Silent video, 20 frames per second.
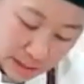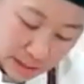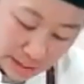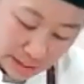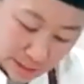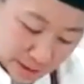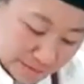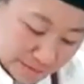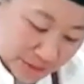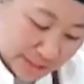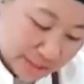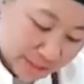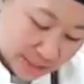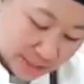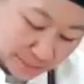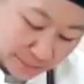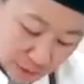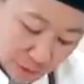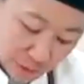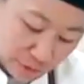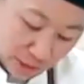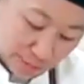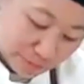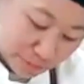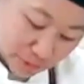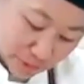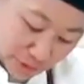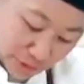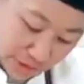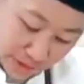I love these types of
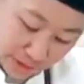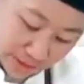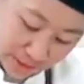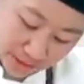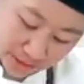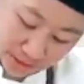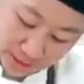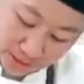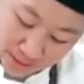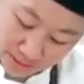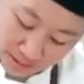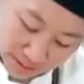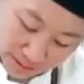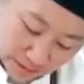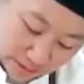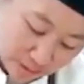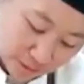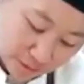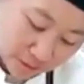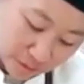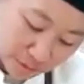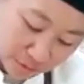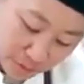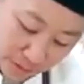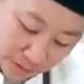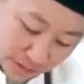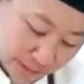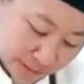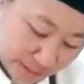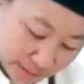scrapers because you can
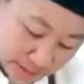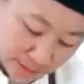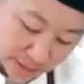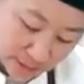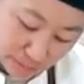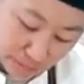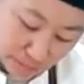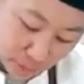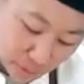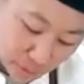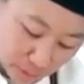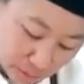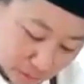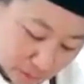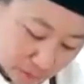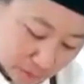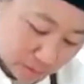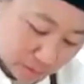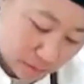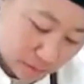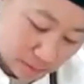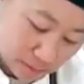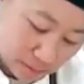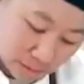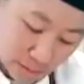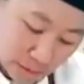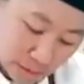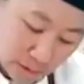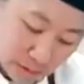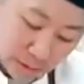really get into the bowl.
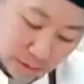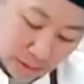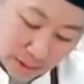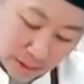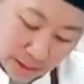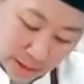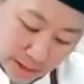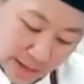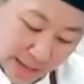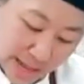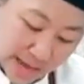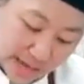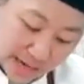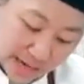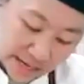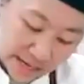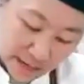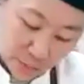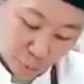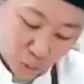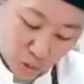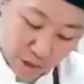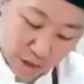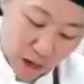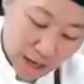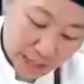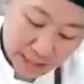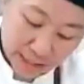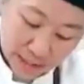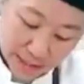And again, we're
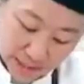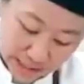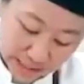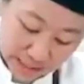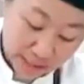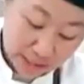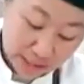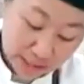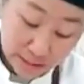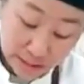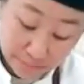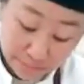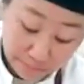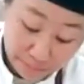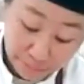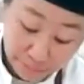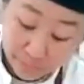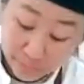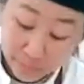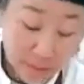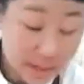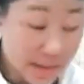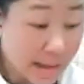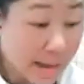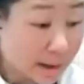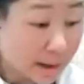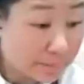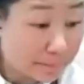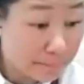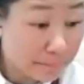not gonna need. Oh, I'm sorry.
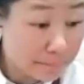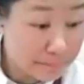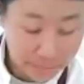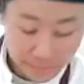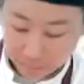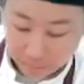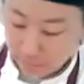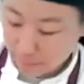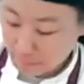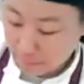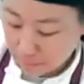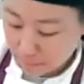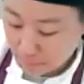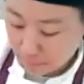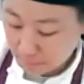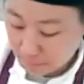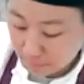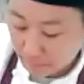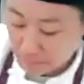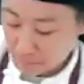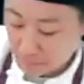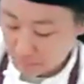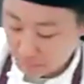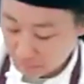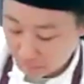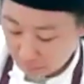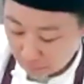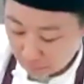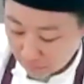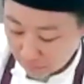Yeah. Last time you used all the buttermilk, was
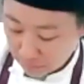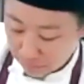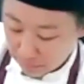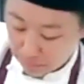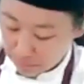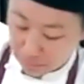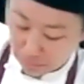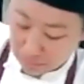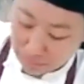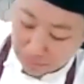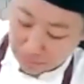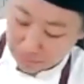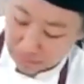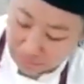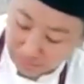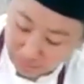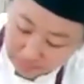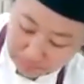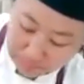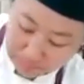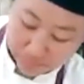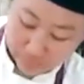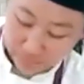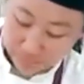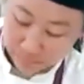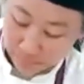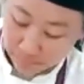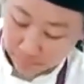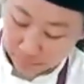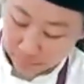that because you needed it
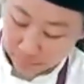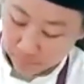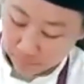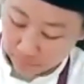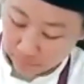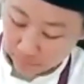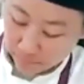all? Do you do this